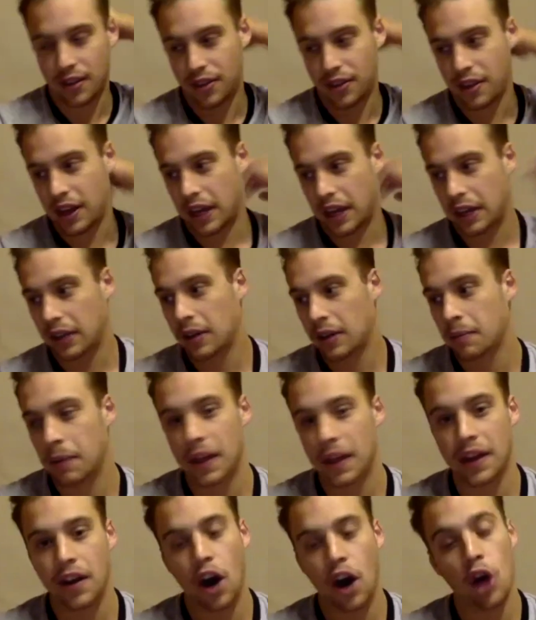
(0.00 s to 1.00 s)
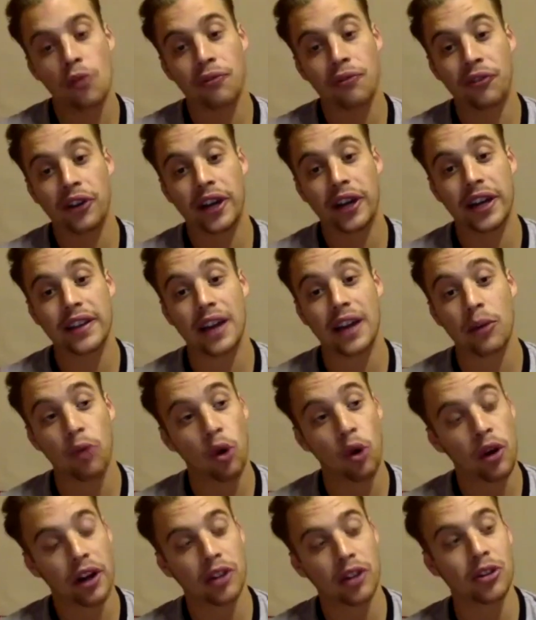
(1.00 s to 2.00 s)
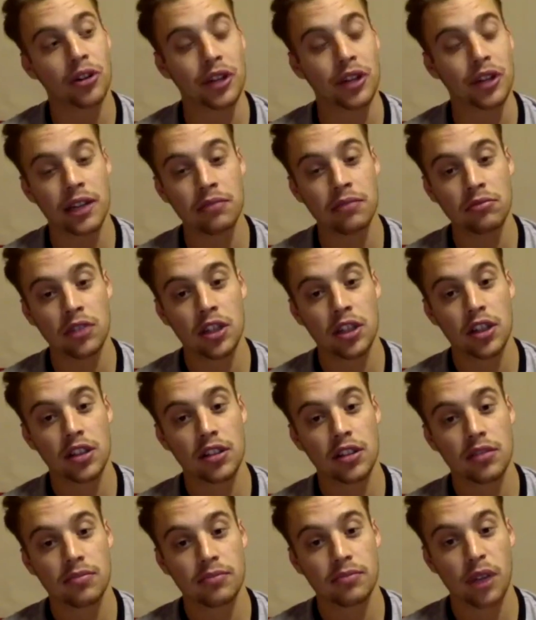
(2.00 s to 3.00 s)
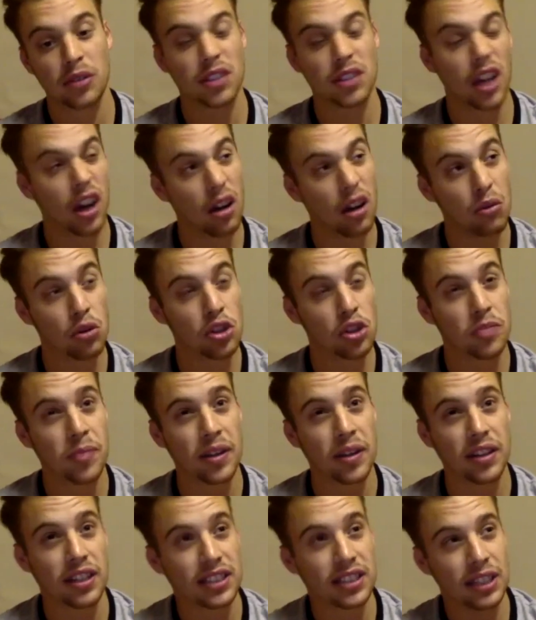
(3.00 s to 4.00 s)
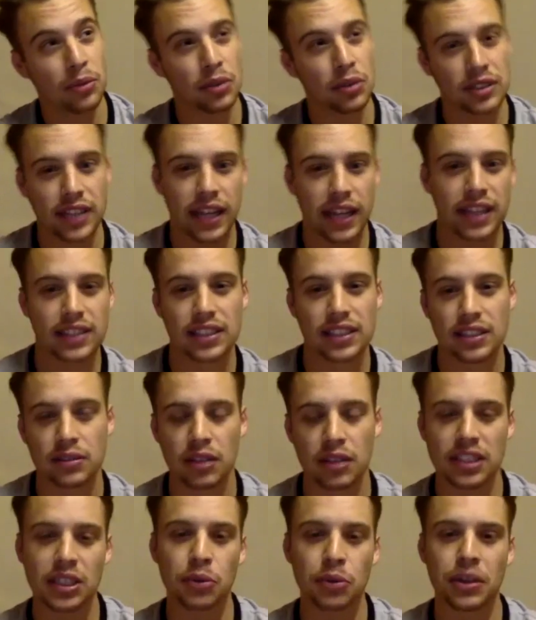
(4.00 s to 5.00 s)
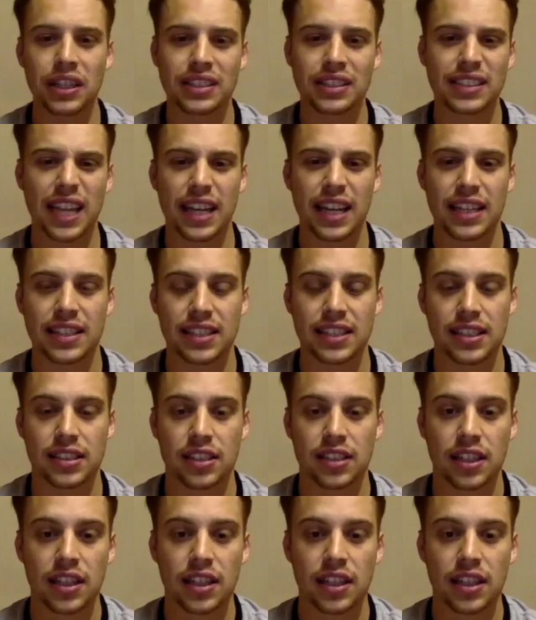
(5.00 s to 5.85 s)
the thing. And that's and the problem. Hopefully, they will click on it They'll say, "I'll watch a bit. Let's see what no, tennis if, is. See what this tennis if